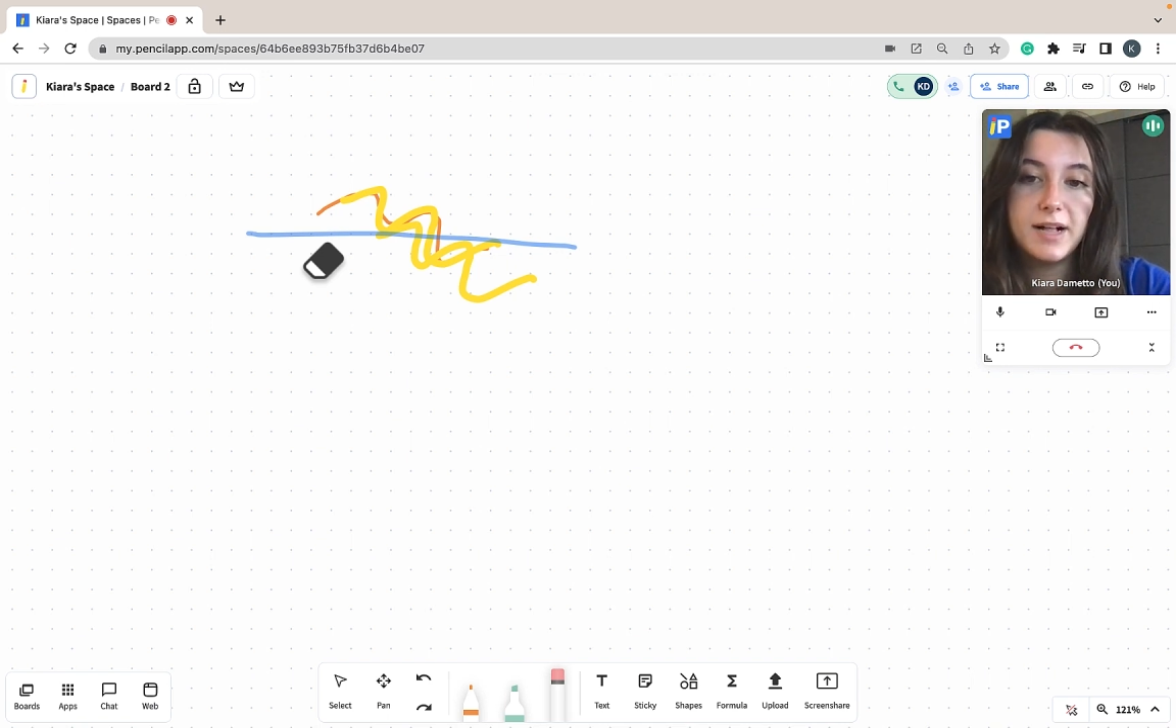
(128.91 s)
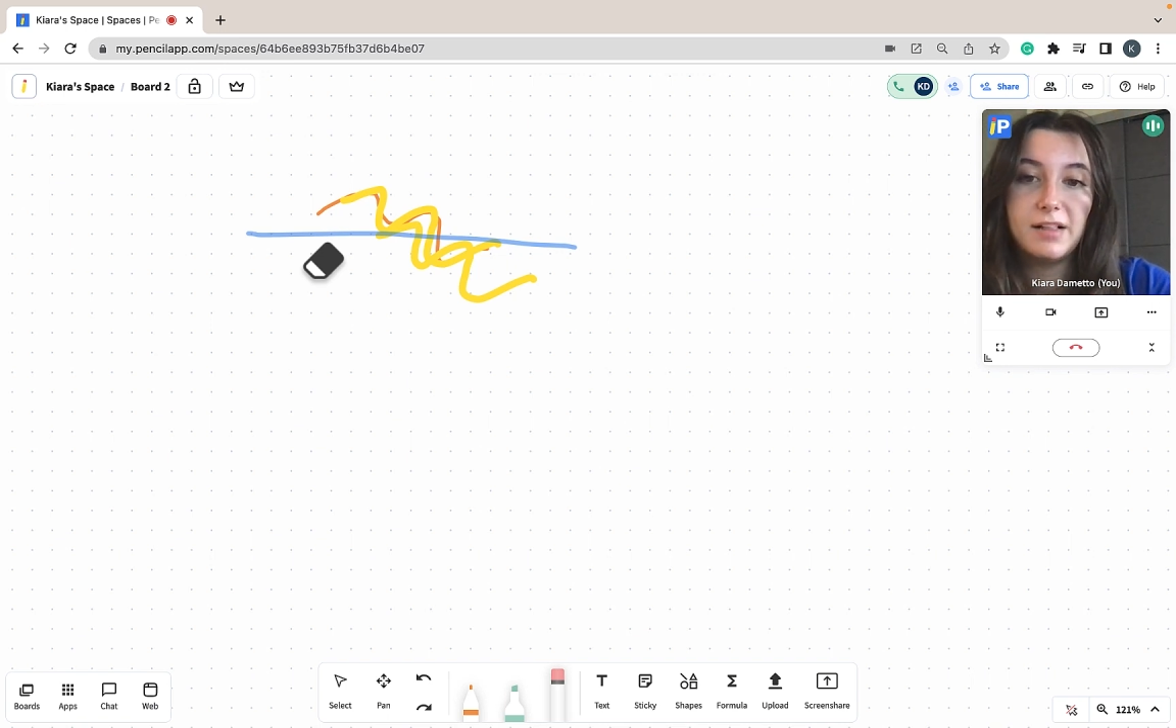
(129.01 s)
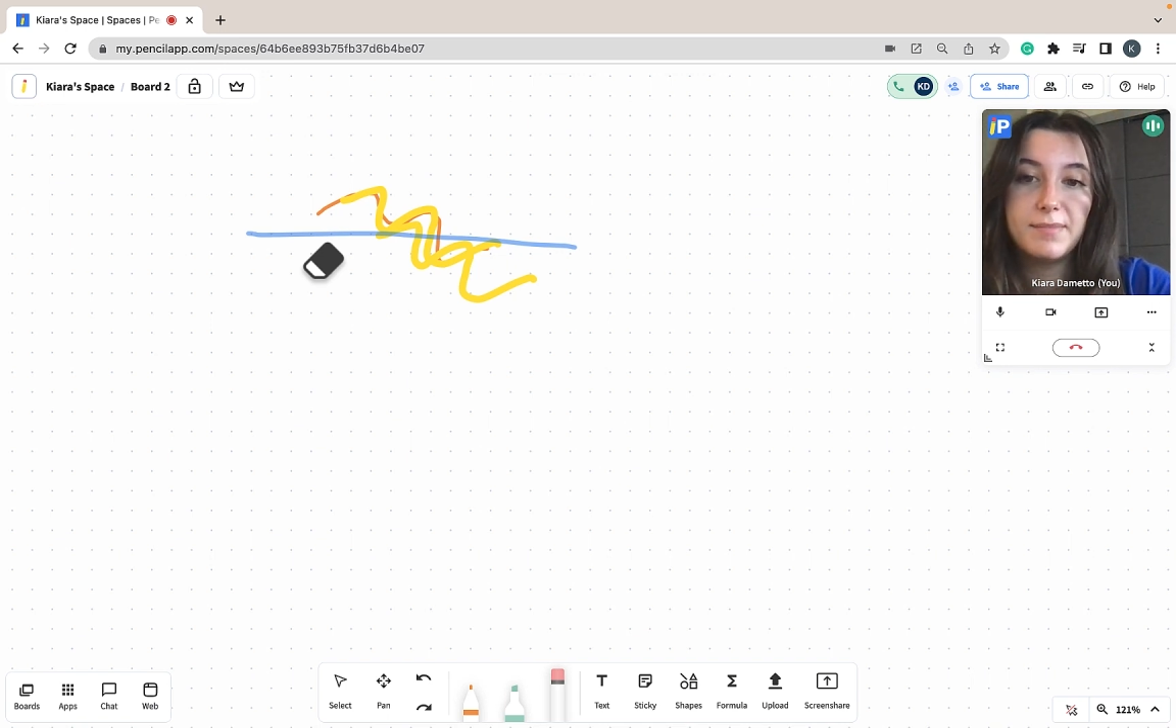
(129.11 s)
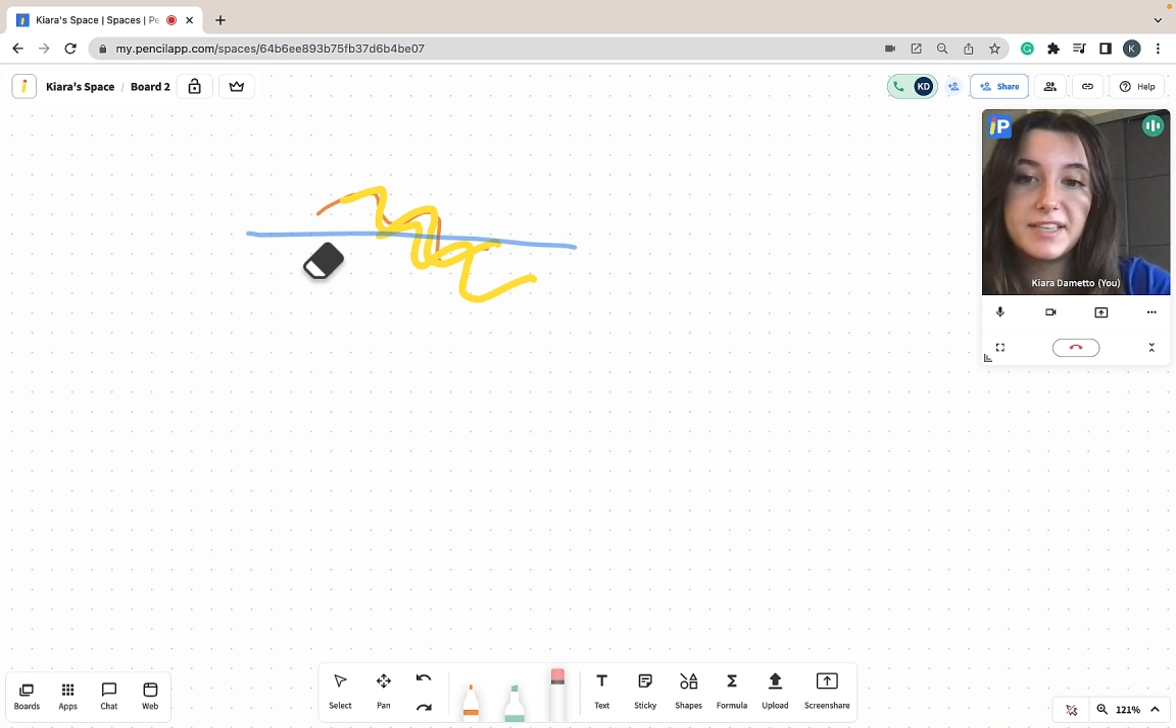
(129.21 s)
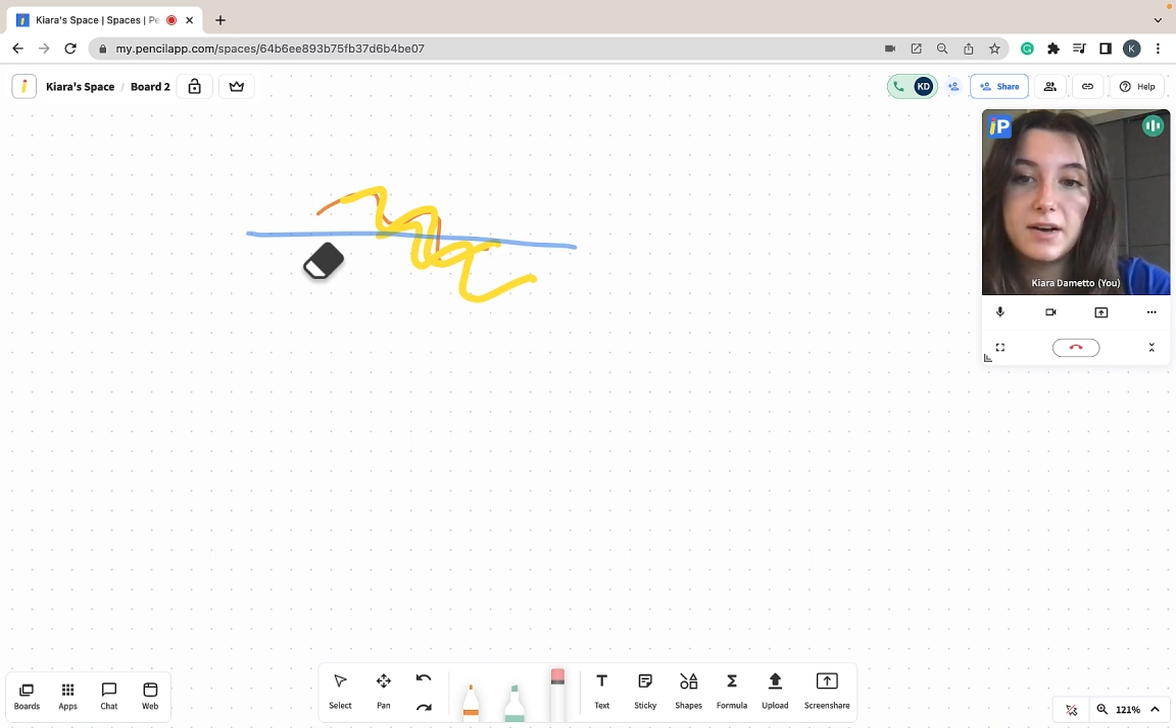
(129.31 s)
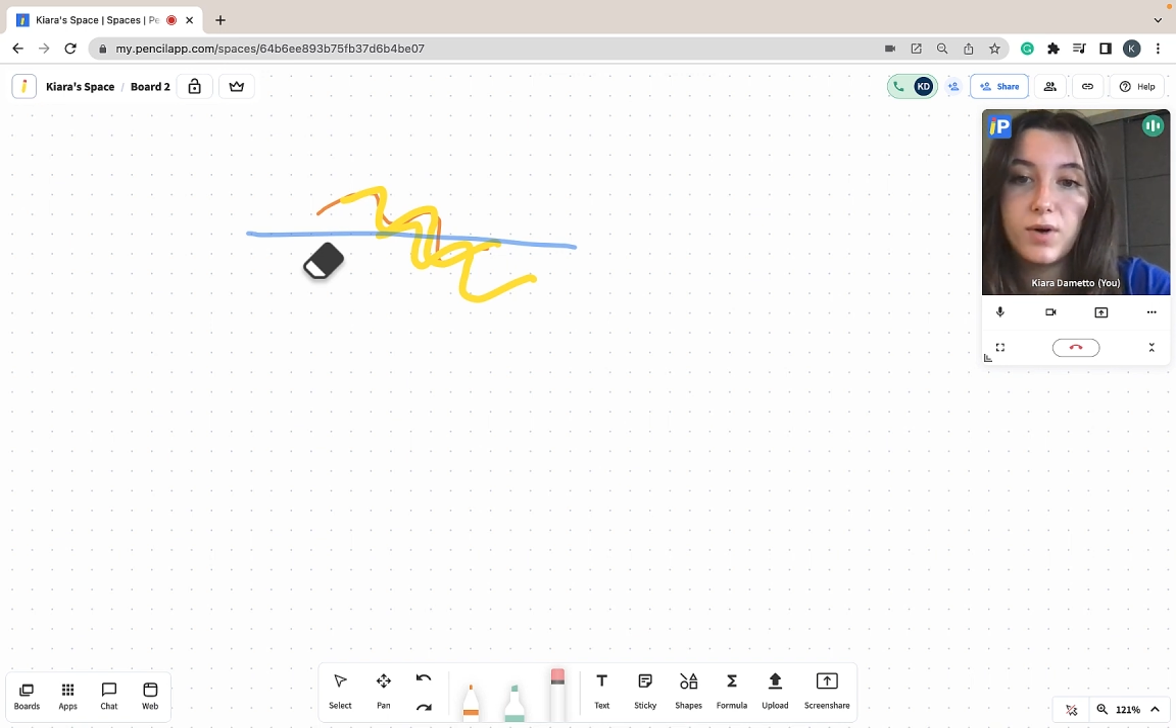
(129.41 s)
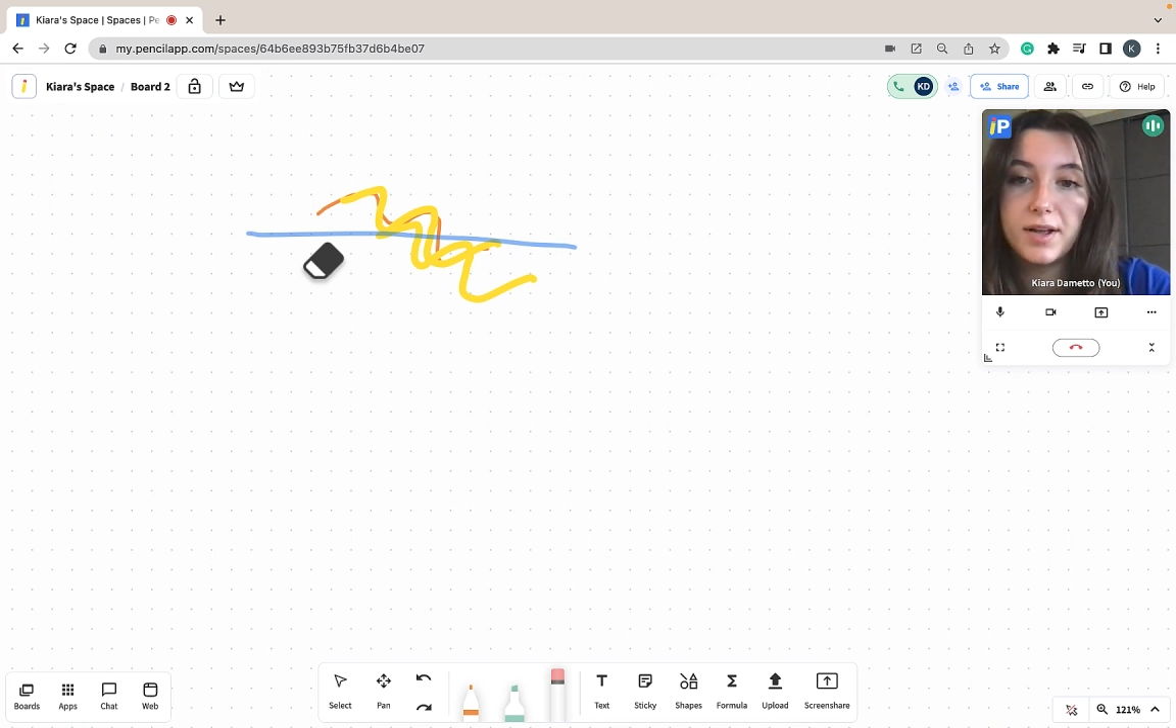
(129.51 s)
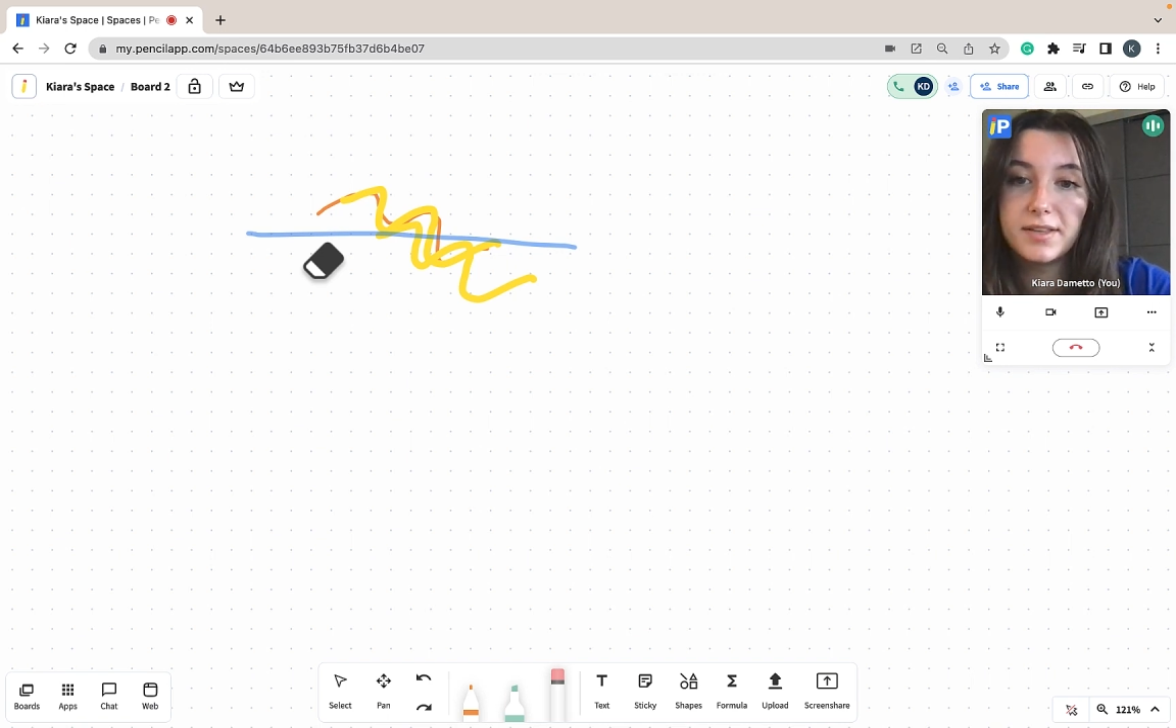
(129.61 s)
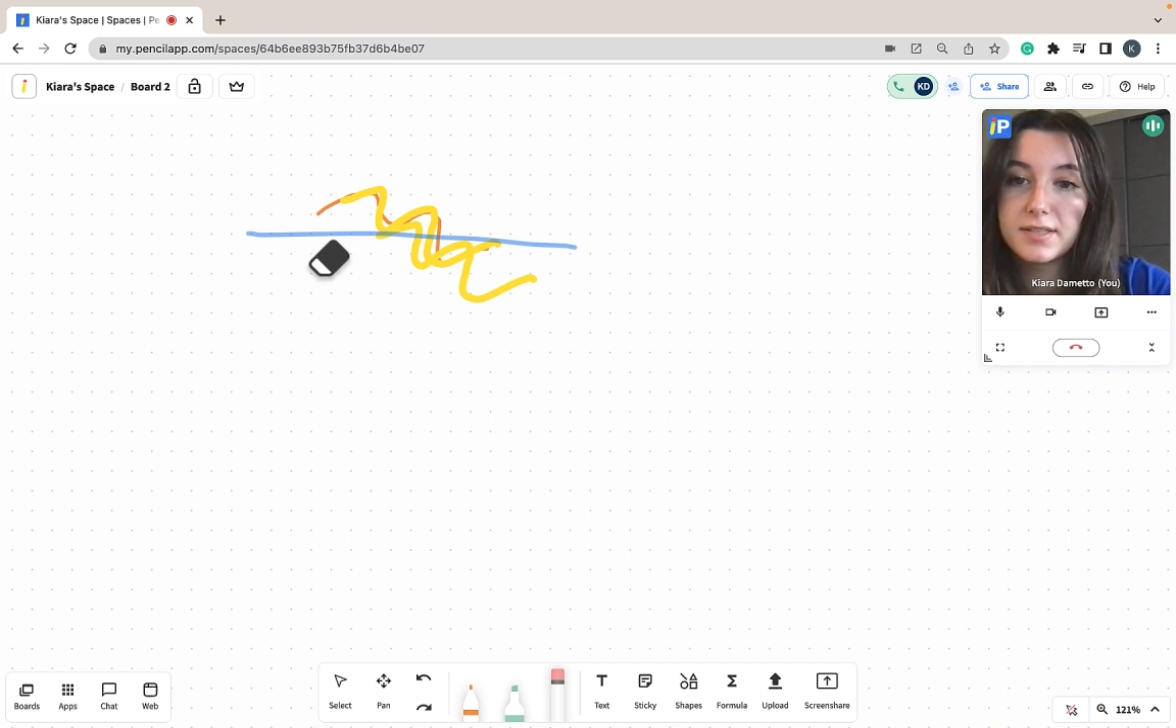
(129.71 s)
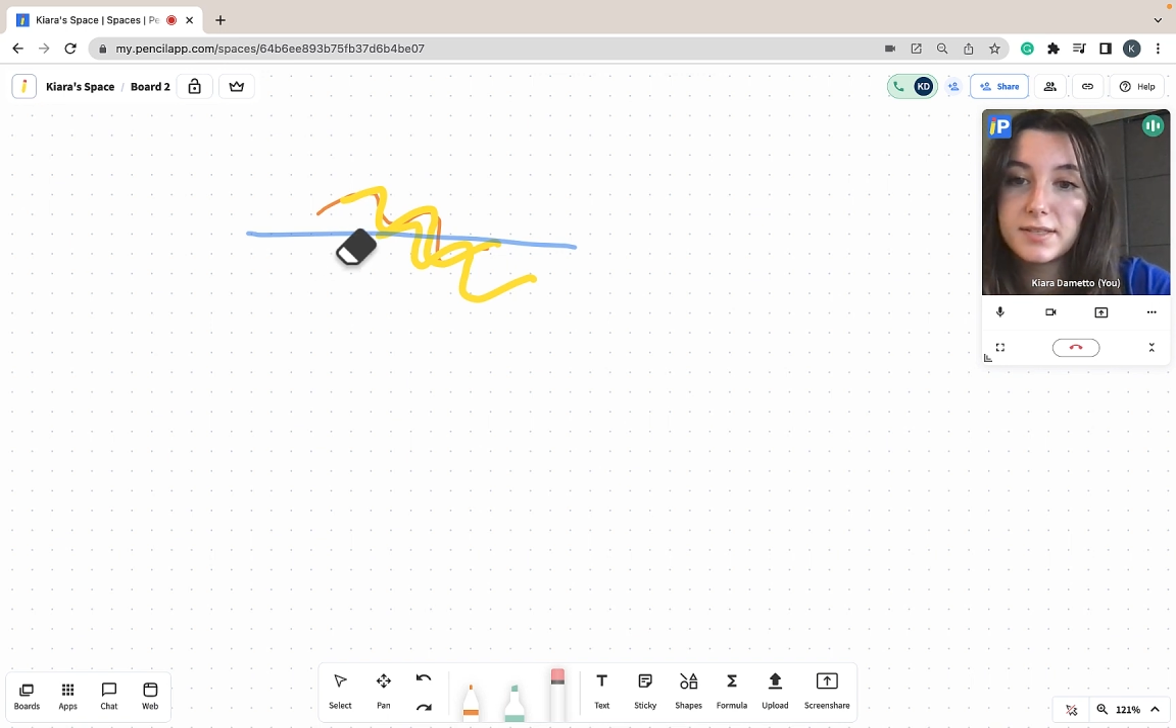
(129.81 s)
elements at
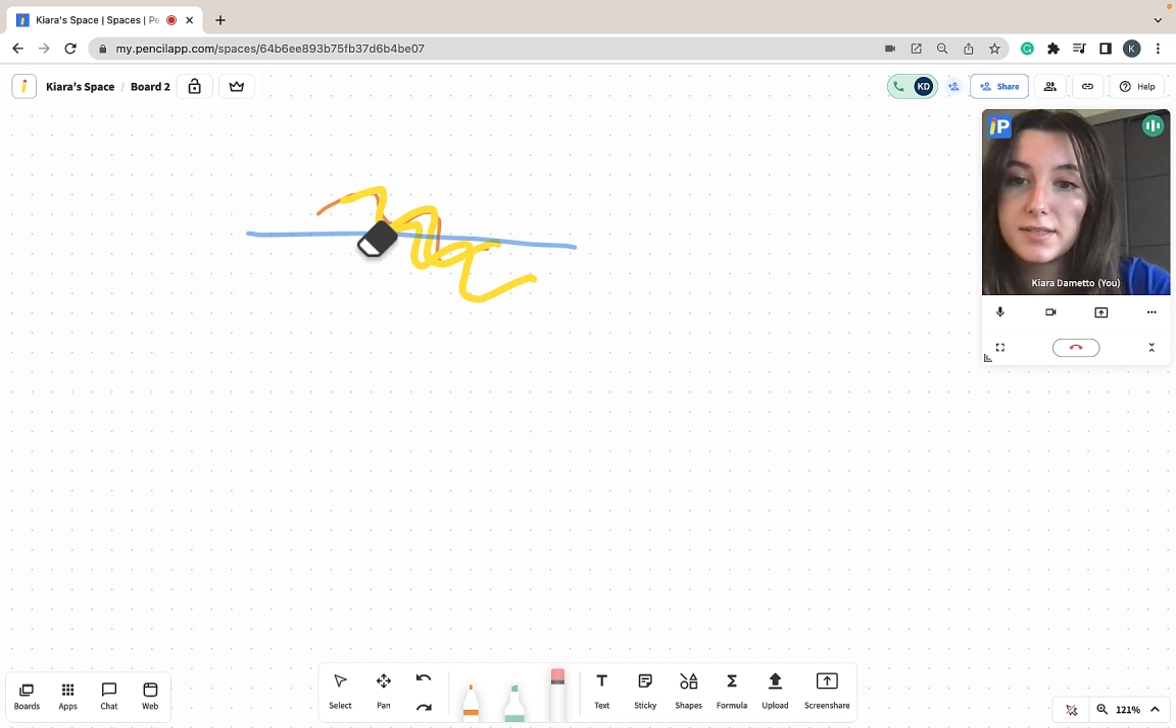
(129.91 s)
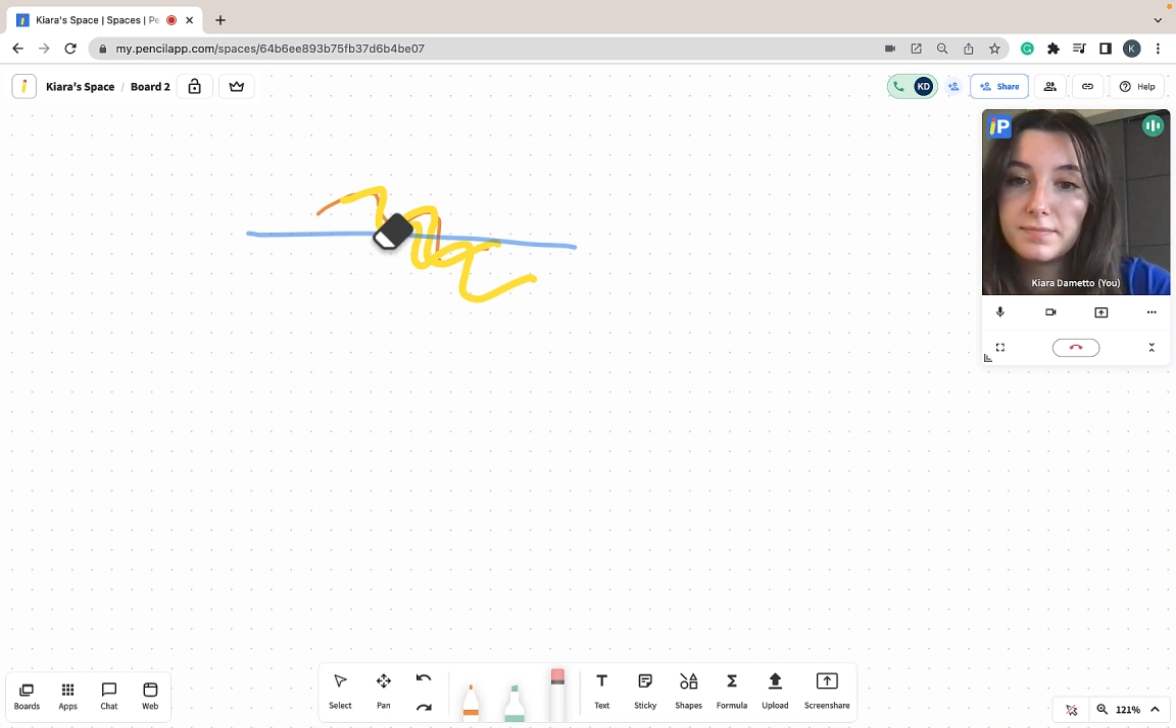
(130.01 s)
once.